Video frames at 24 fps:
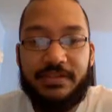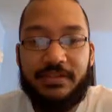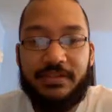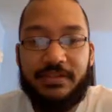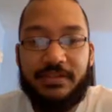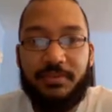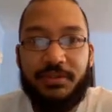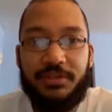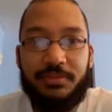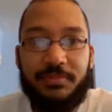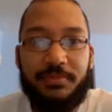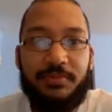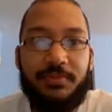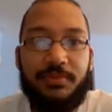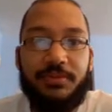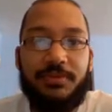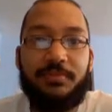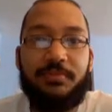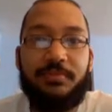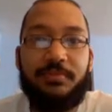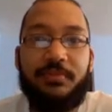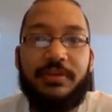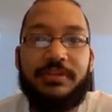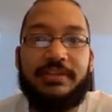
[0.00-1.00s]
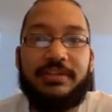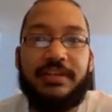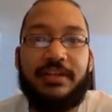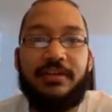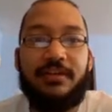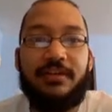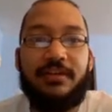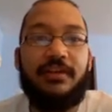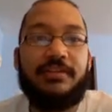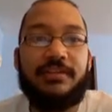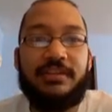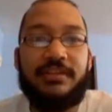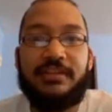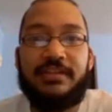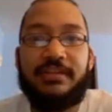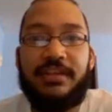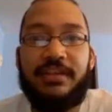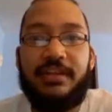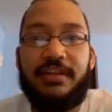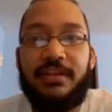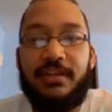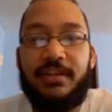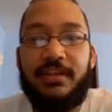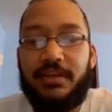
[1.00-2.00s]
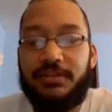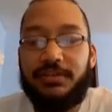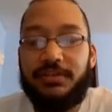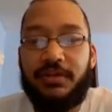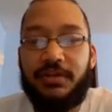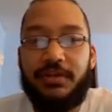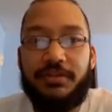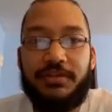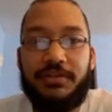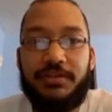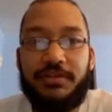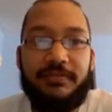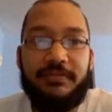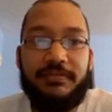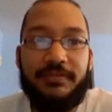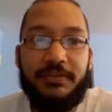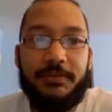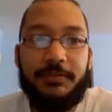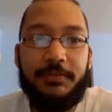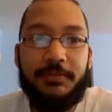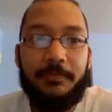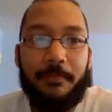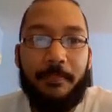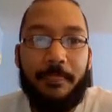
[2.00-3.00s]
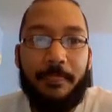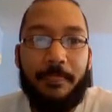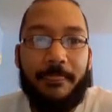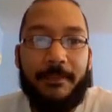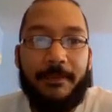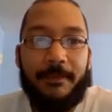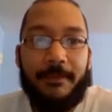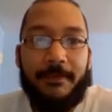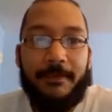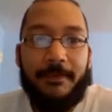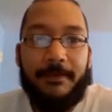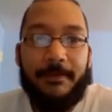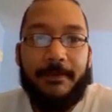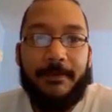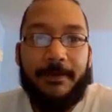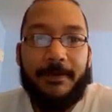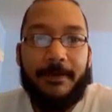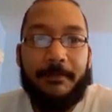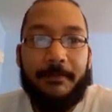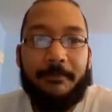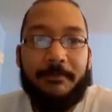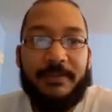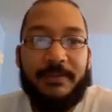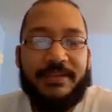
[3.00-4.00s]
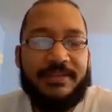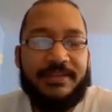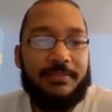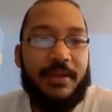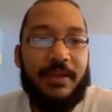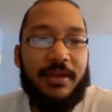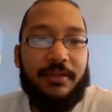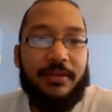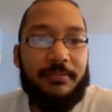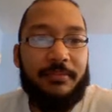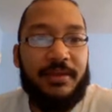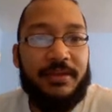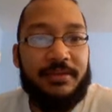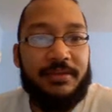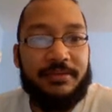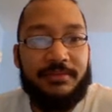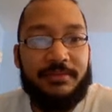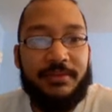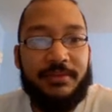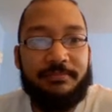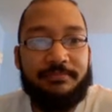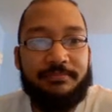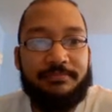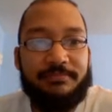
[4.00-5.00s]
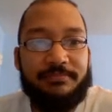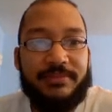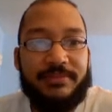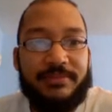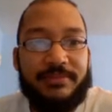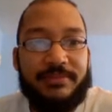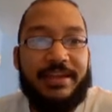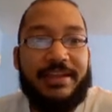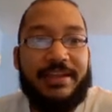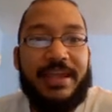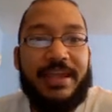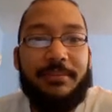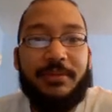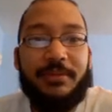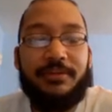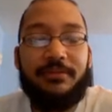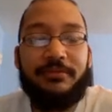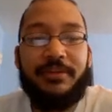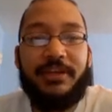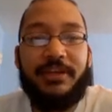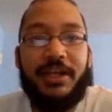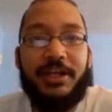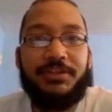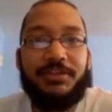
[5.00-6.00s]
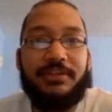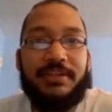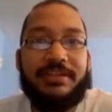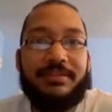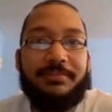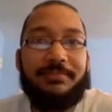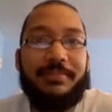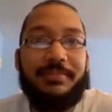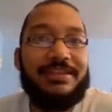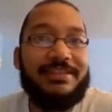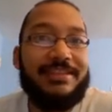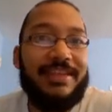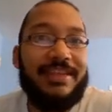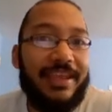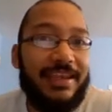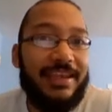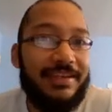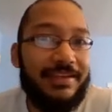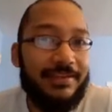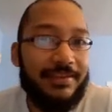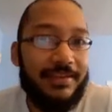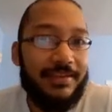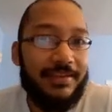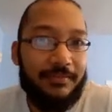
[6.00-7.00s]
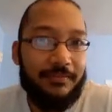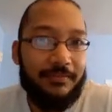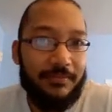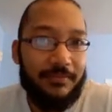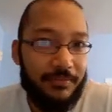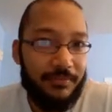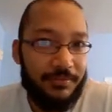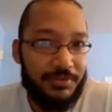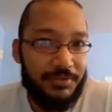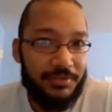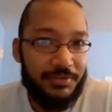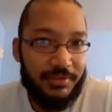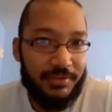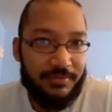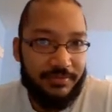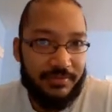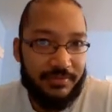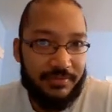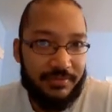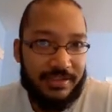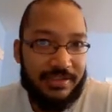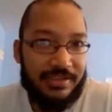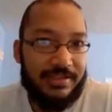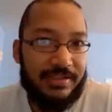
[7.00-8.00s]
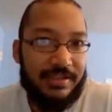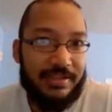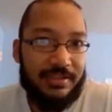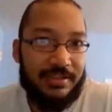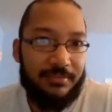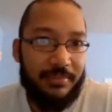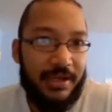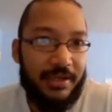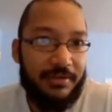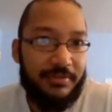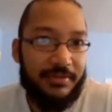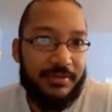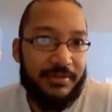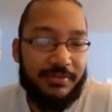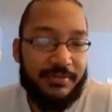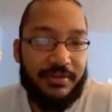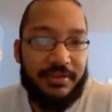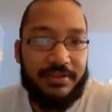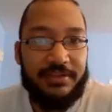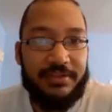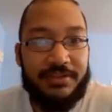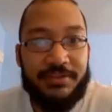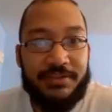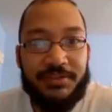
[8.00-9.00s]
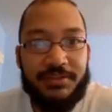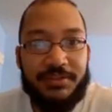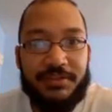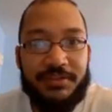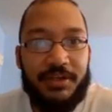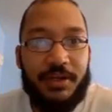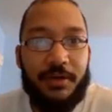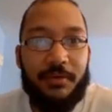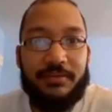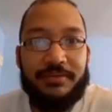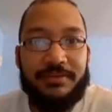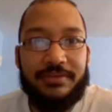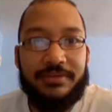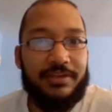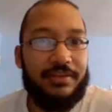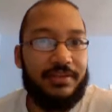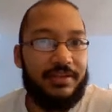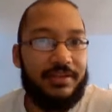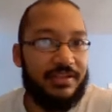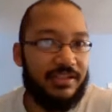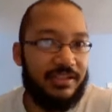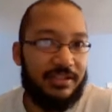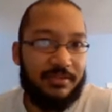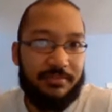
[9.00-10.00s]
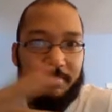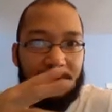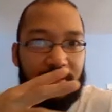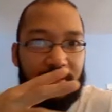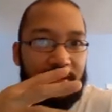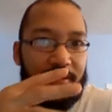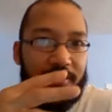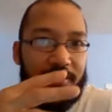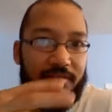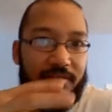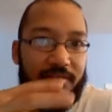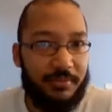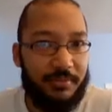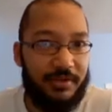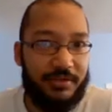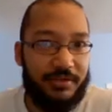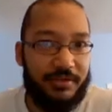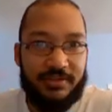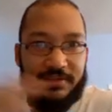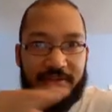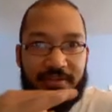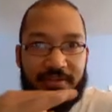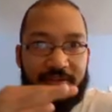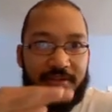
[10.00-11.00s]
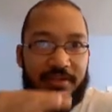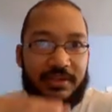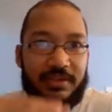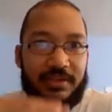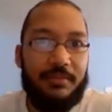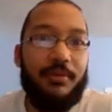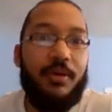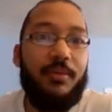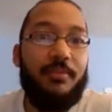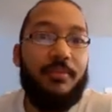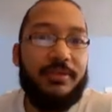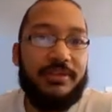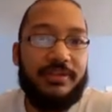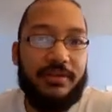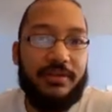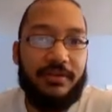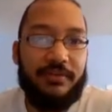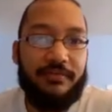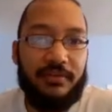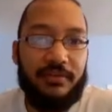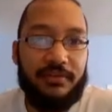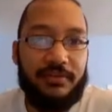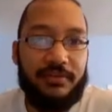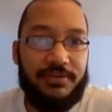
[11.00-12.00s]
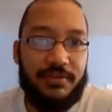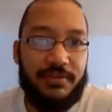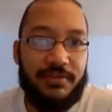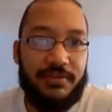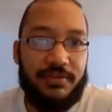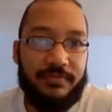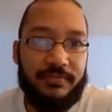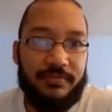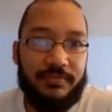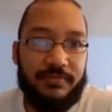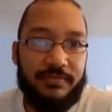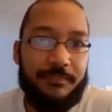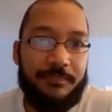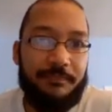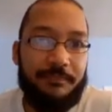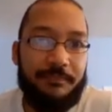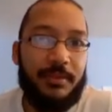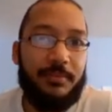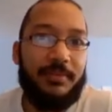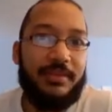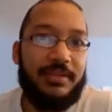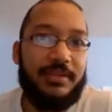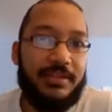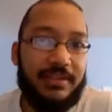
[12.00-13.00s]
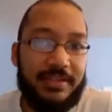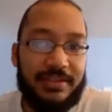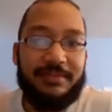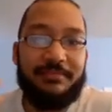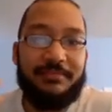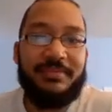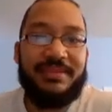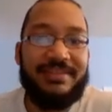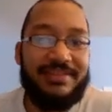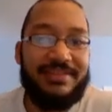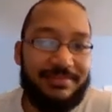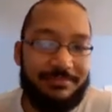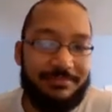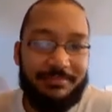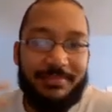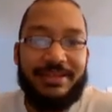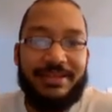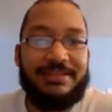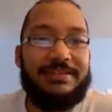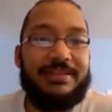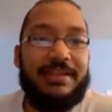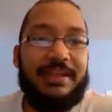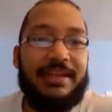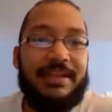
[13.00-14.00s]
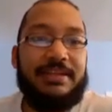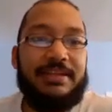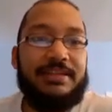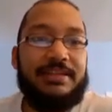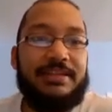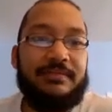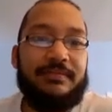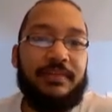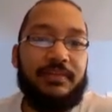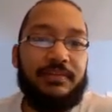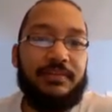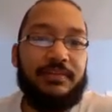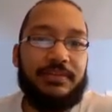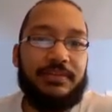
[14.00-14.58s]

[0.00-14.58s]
in push between 2 points that causes charges to flow. And somehow there's like a chemical reaction that's maintaining that voltage difference inside the battery, so that doesn't just go. It's not like a spark. A spark is a momentary voltage difference, but this is like a maintained voltage